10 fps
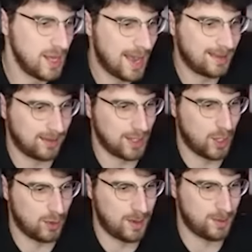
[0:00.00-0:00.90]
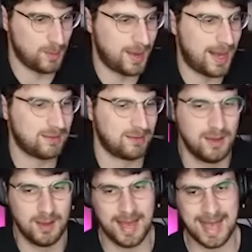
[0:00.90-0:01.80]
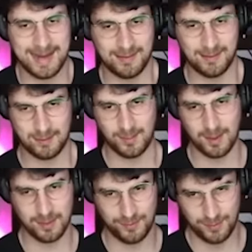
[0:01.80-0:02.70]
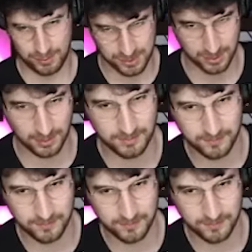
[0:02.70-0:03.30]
as it cannot remember the past and anticipate the future.